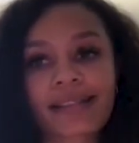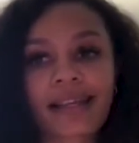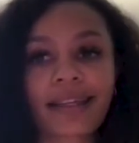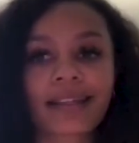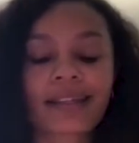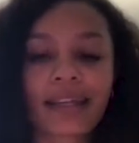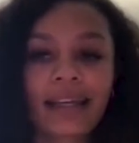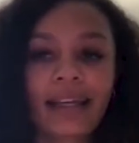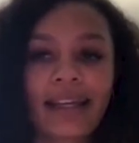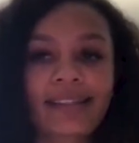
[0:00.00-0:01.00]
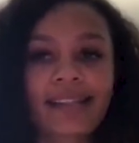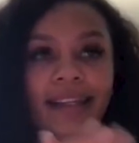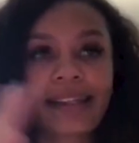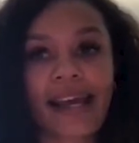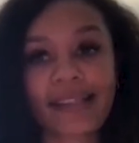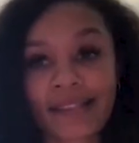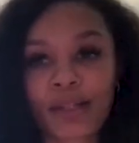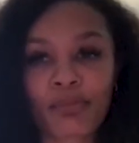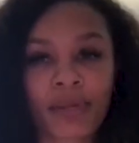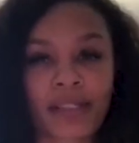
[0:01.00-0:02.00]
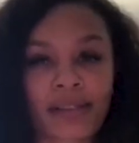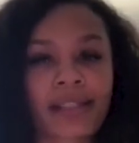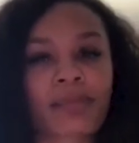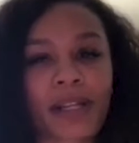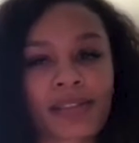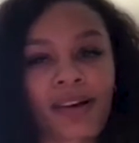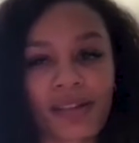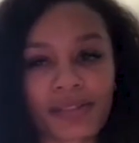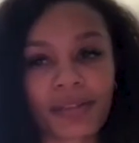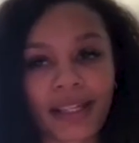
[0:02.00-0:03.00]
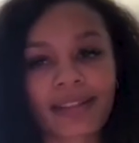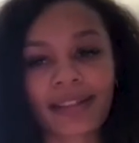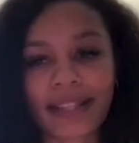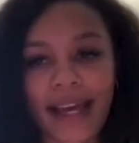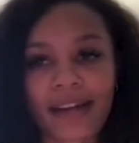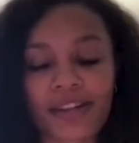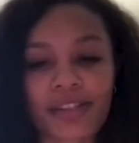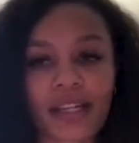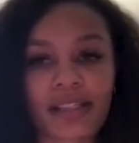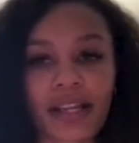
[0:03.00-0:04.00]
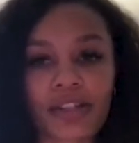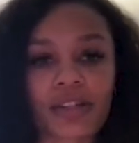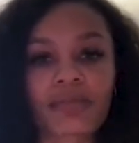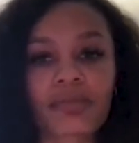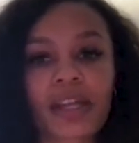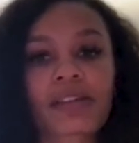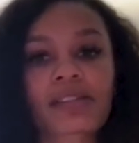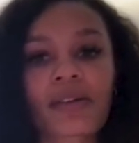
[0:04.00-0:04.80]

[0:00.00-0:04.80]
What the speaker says: It's like, yes, it's a business, but it's also like, again, just an extension of me.